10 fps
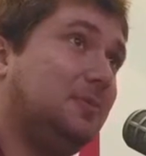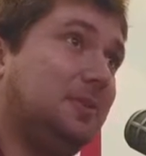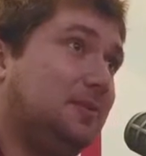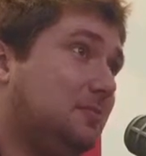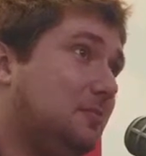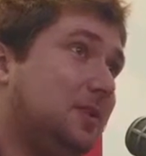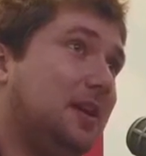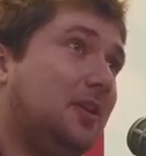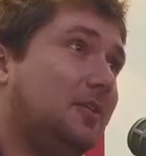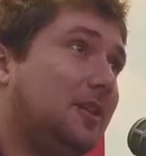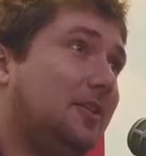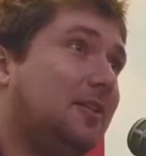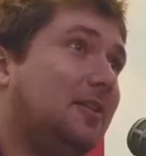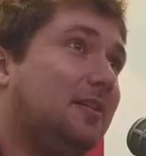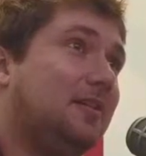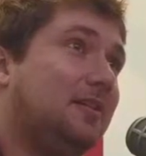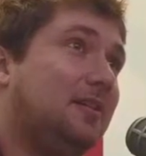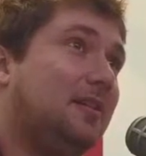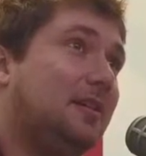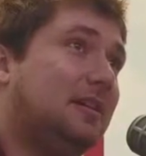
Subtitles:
But we got all together on it, and